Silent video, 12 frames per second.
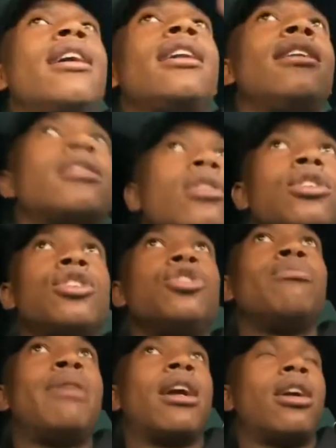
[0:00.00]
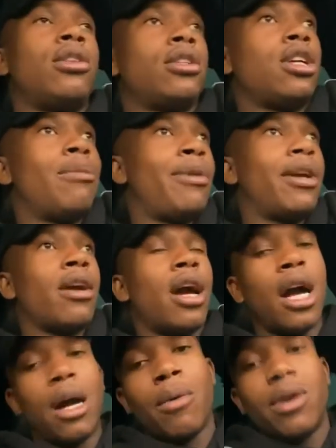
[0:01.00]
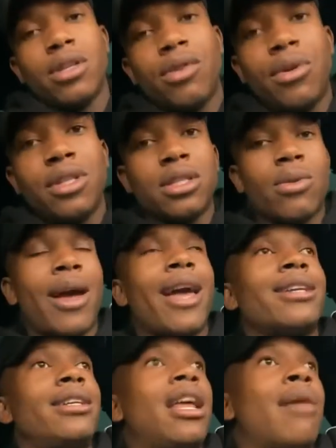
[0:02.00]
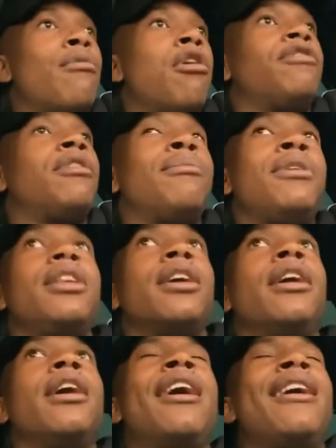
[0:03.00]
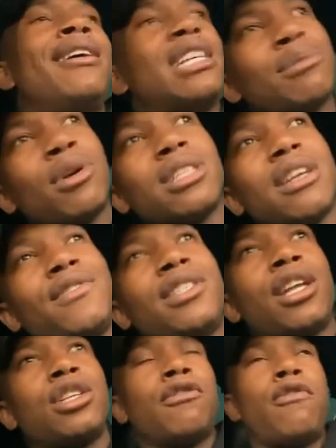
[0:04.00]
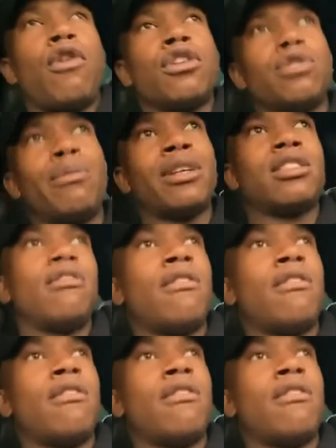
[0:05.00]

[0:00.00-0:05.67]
Let's continue back on the topic. One of the reasons why actually I'm off the media is because I've decided to focus on myself.